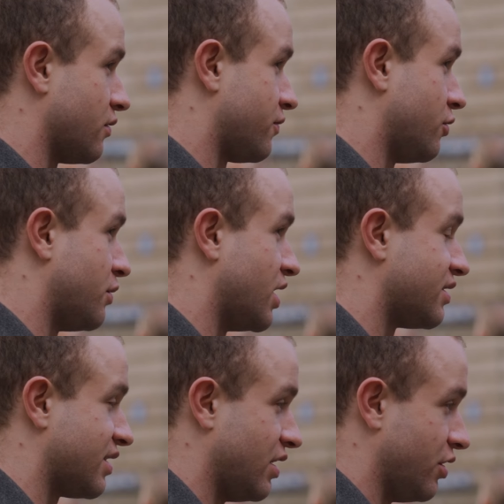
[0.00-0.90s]
few
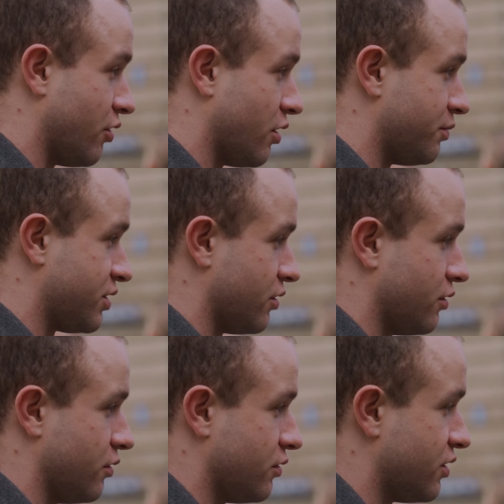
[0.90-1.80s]
months in Europe
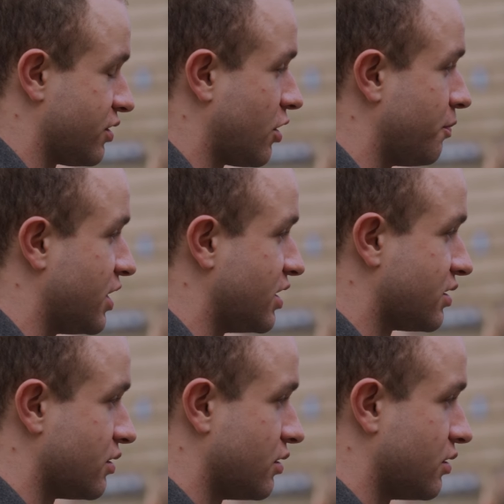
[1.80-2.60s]
to stop this?